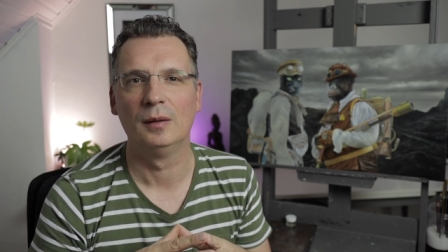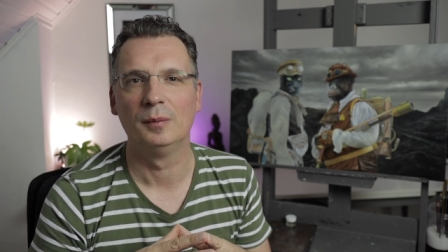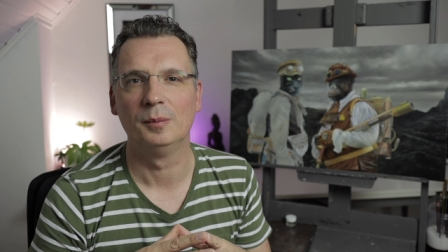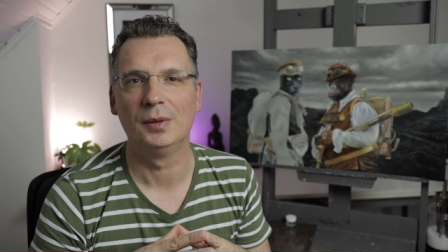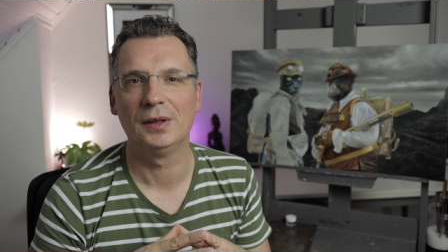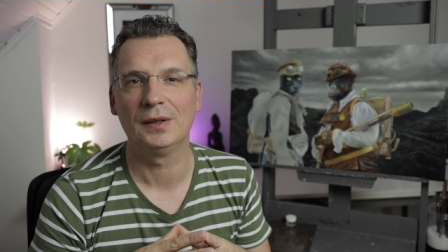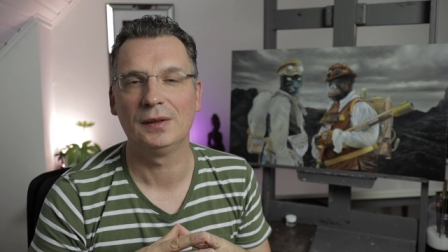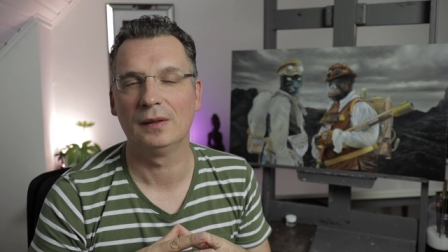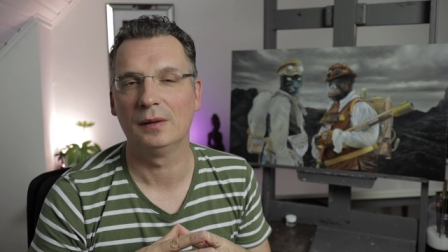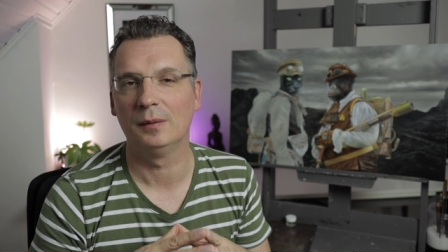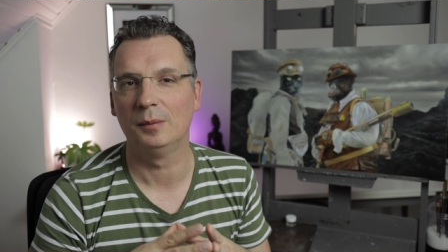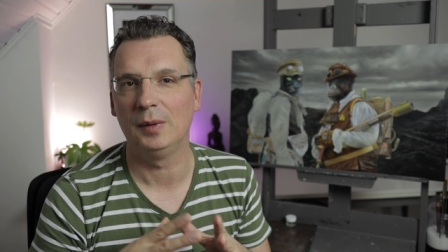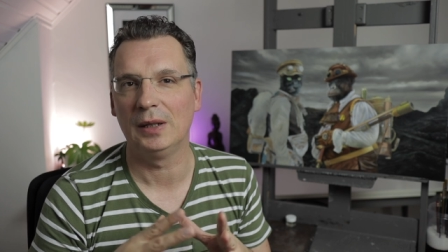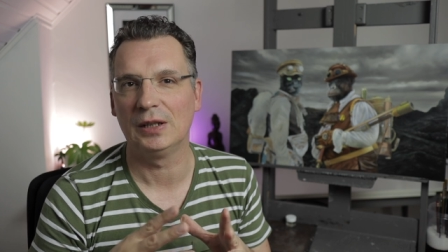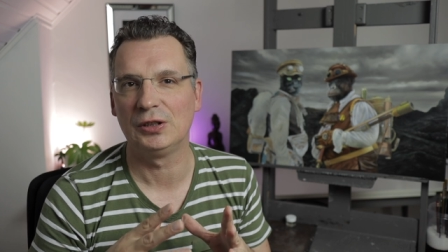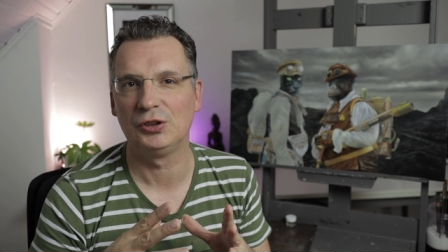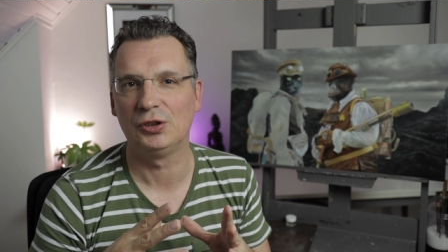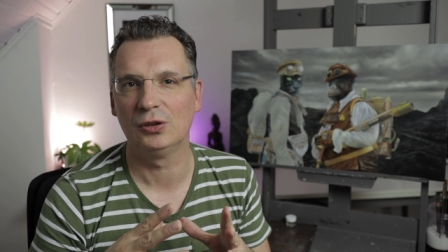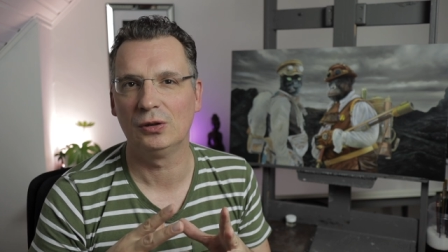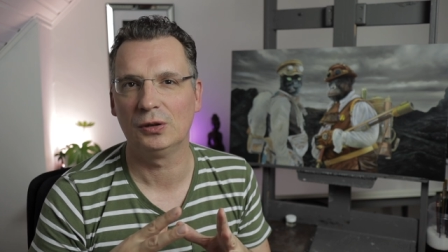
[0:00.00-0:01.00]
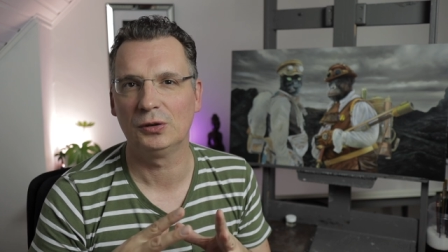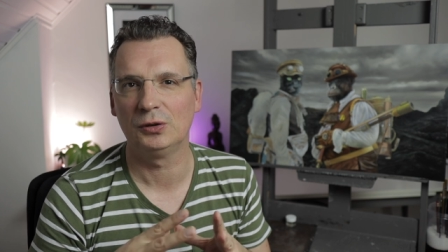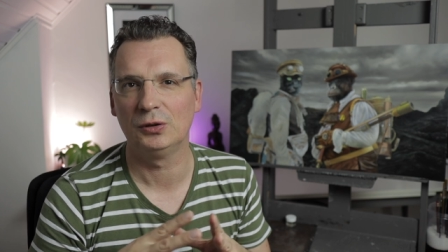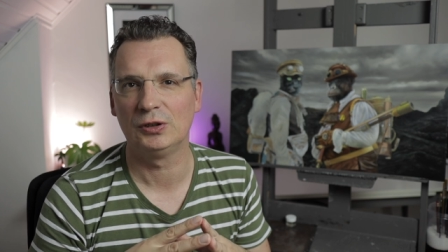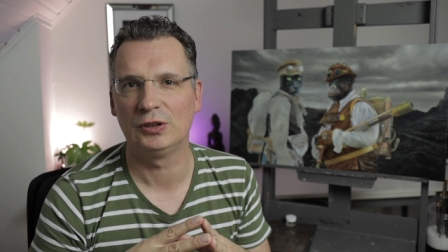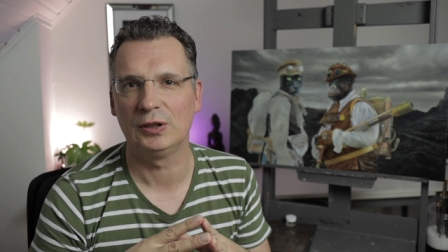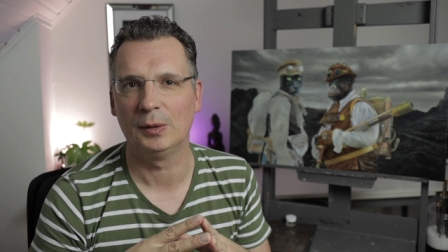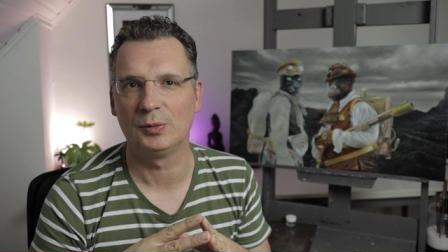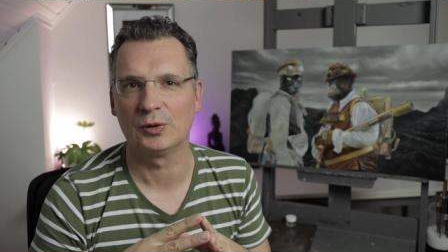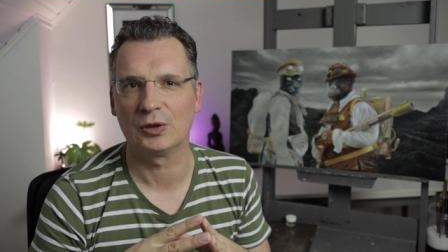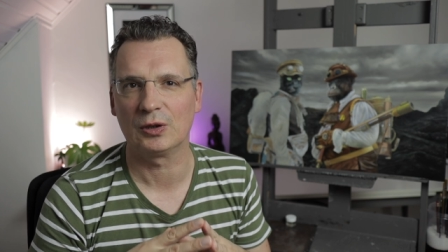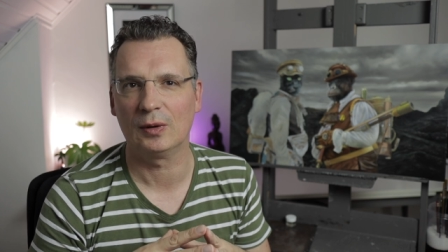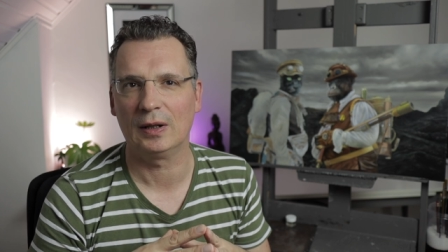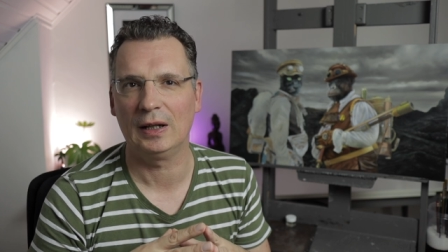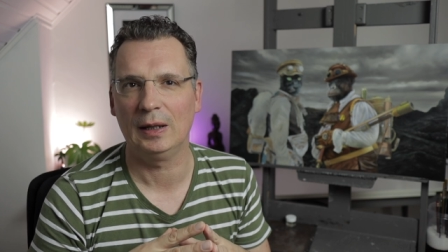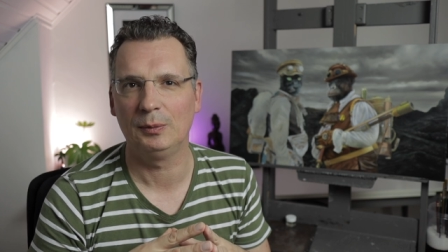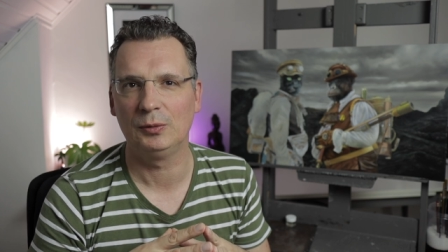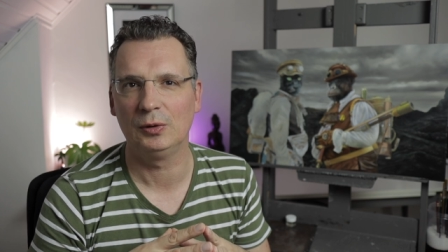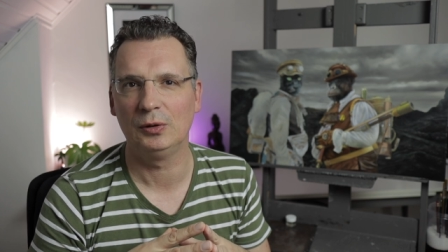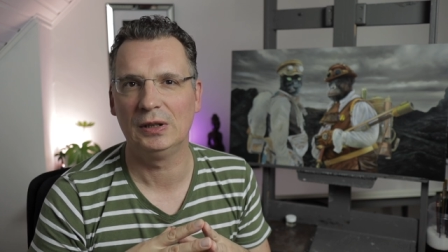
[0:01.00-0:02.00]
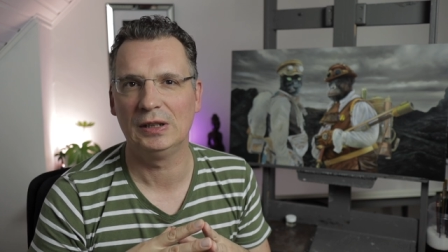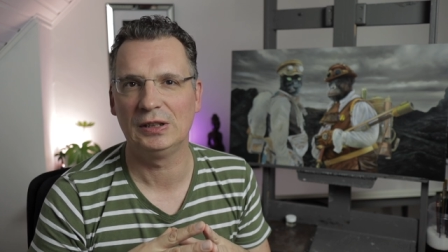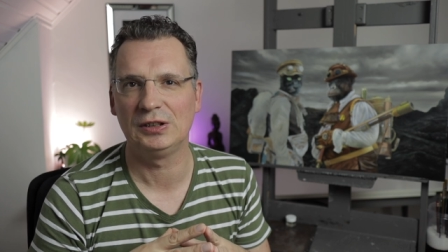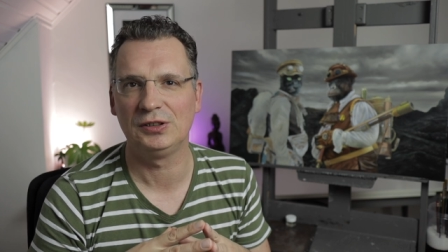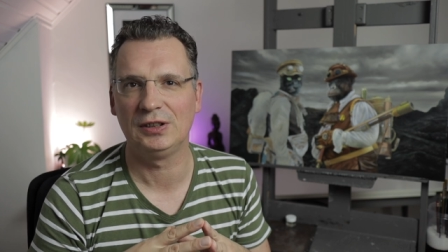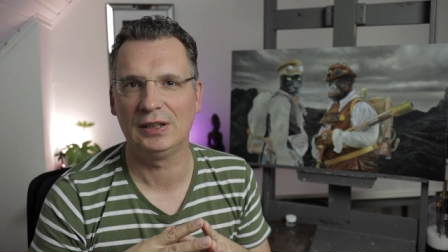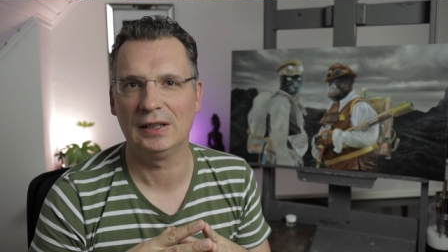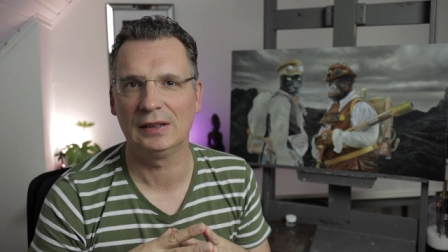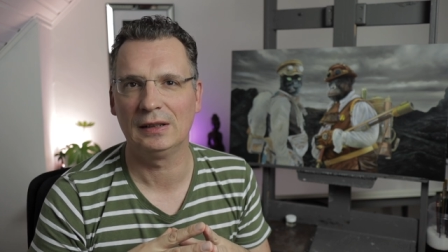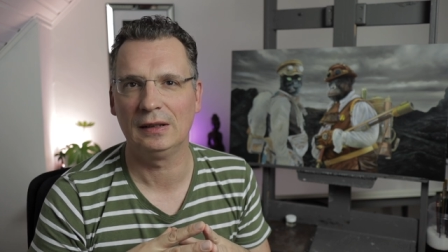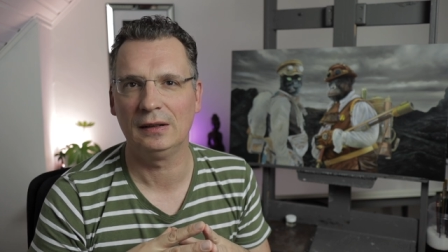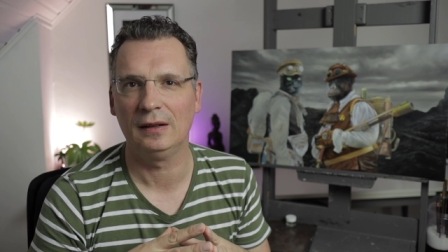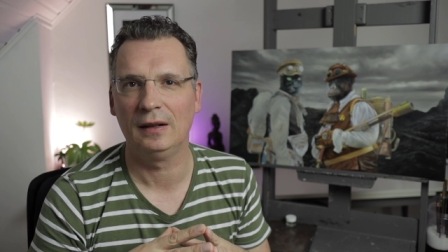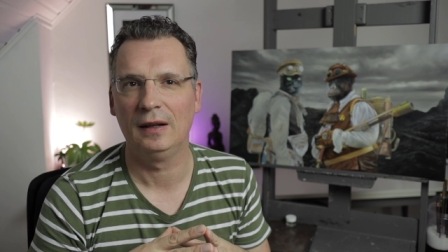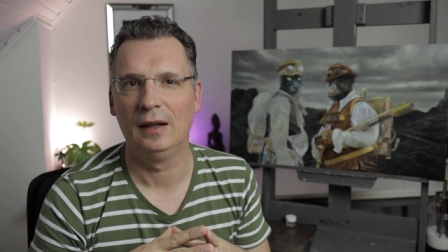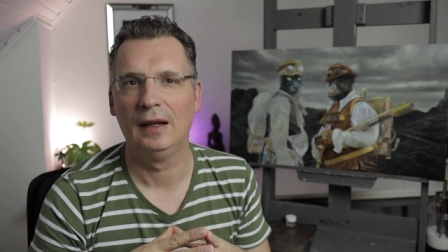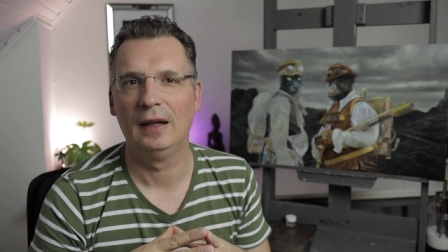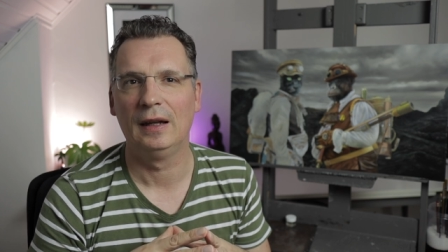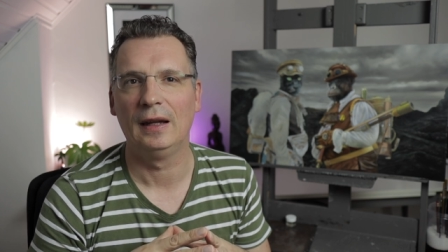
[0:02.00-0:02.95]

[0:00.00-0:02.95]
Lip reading: But make sure to subscribe to this channel